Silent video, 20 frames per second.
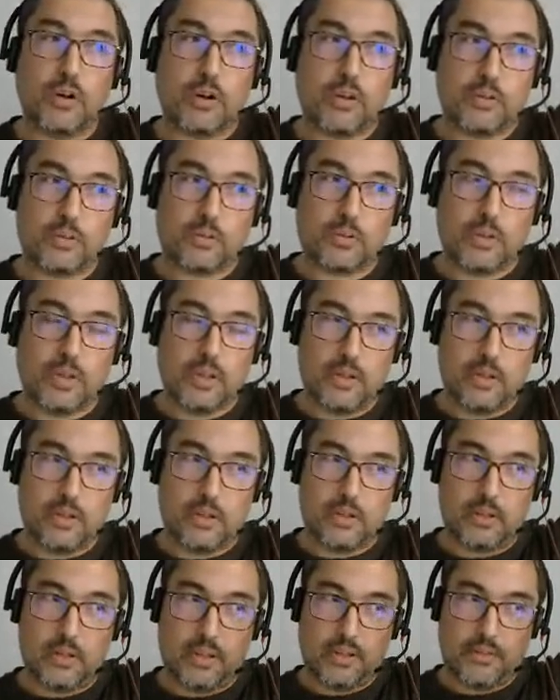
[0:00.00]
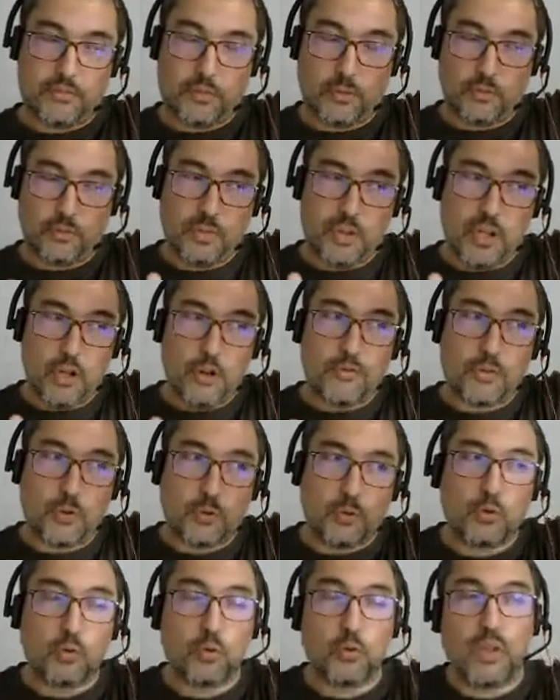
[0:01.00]
uh, from from
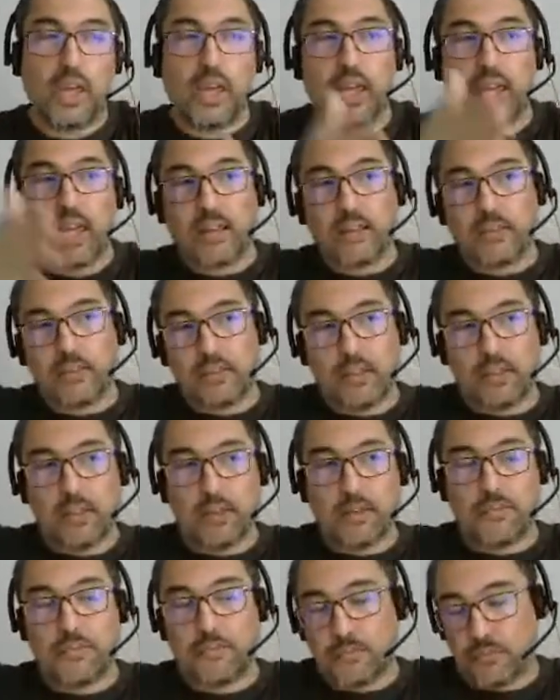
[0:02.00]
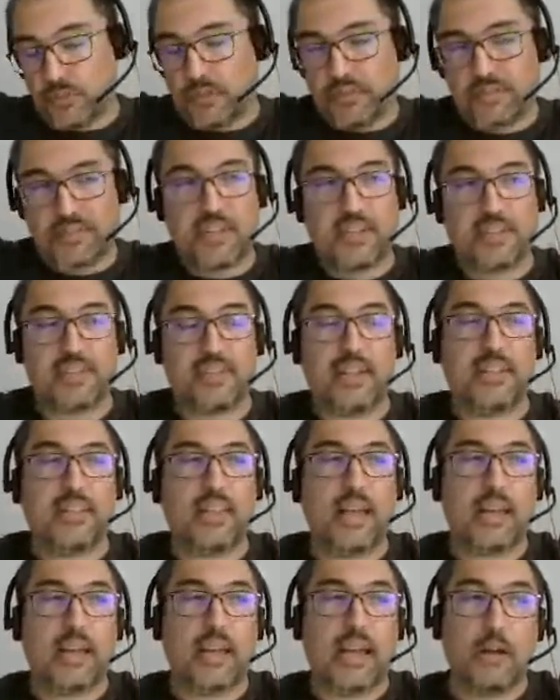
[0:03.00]
today until the certain
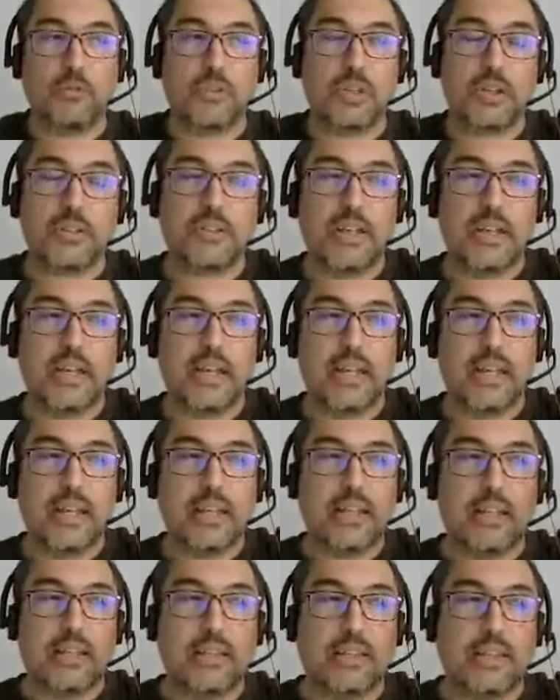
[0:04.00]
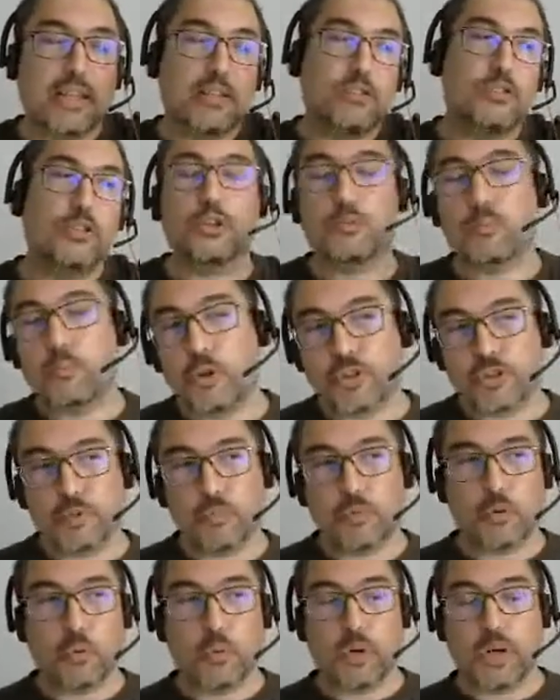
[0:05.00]
counters, there is not possible
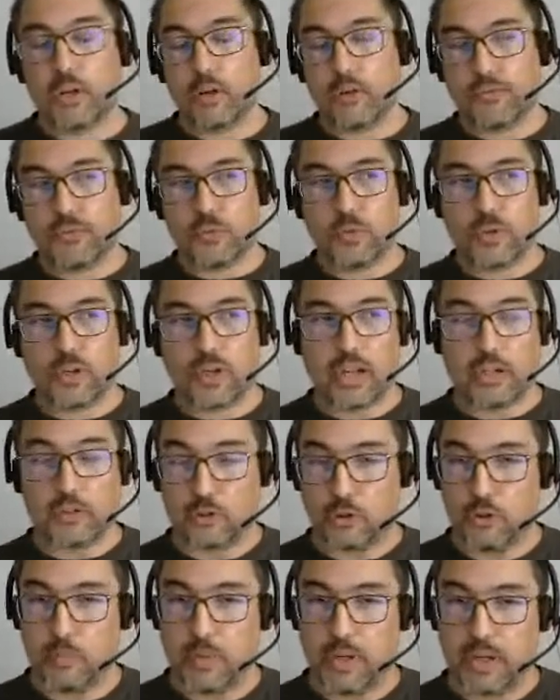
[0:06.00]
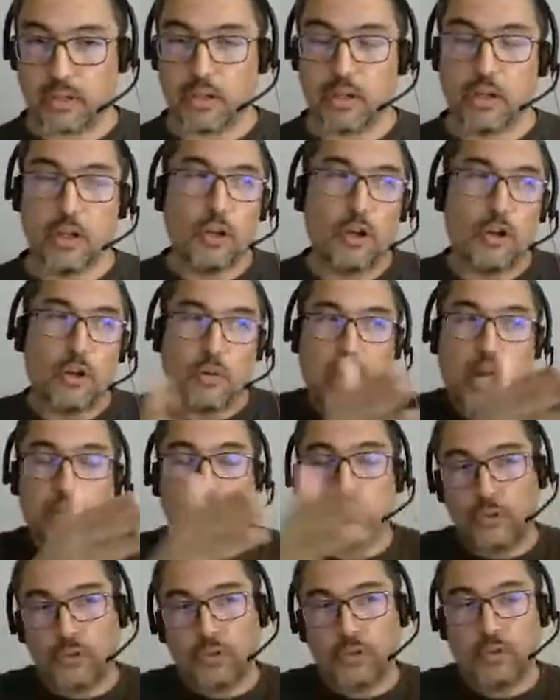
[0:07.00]
way of doing a rollback and
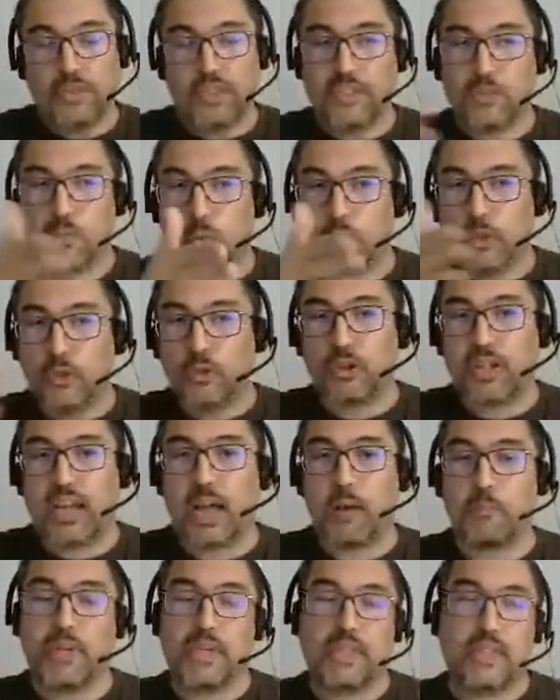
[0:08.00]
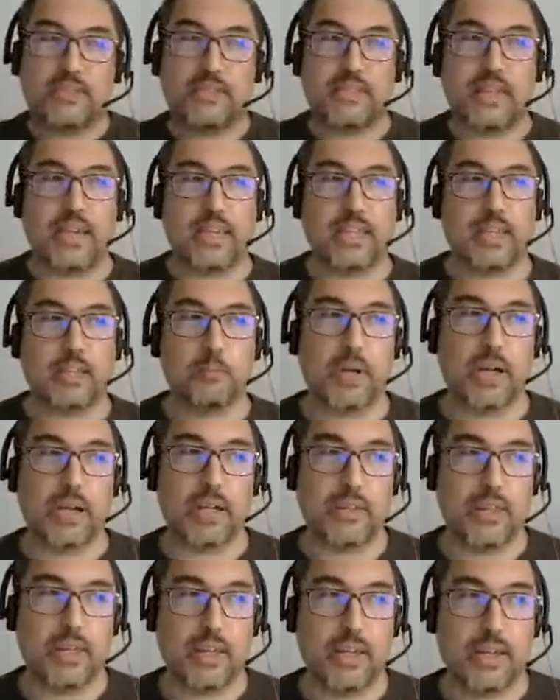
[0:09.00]
this window can be decided by
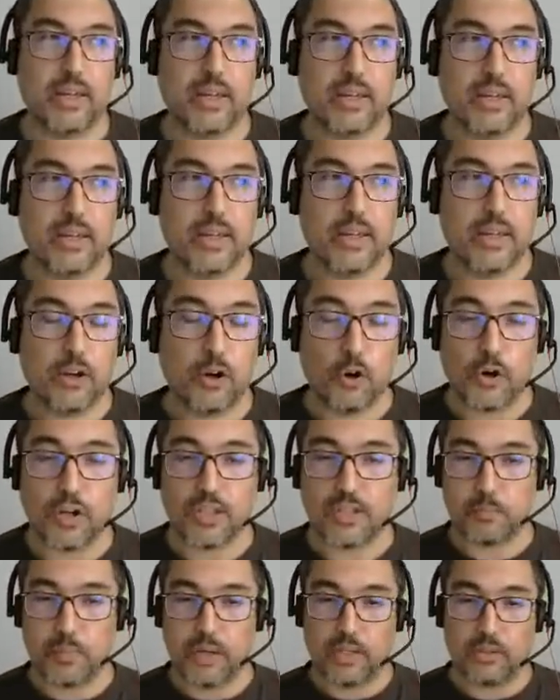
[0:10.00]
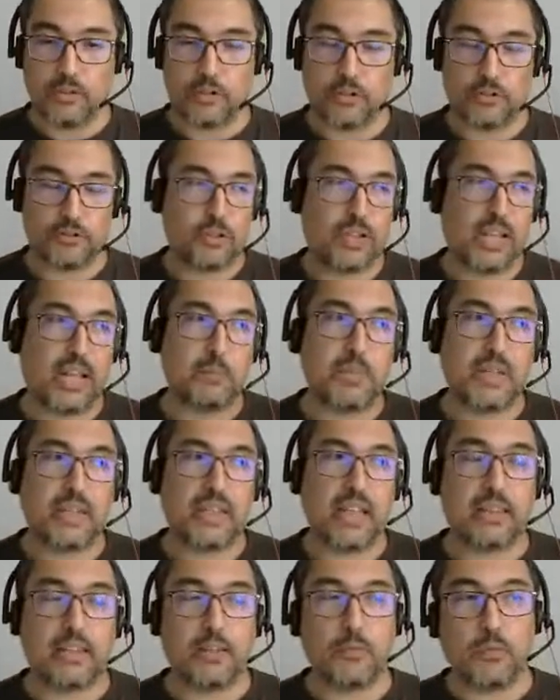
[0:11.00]
the OS vendor. So that means that
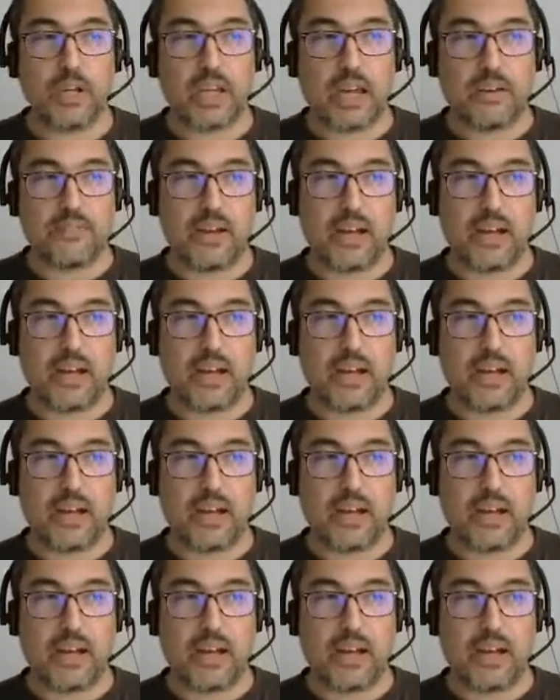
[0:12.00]
if we have a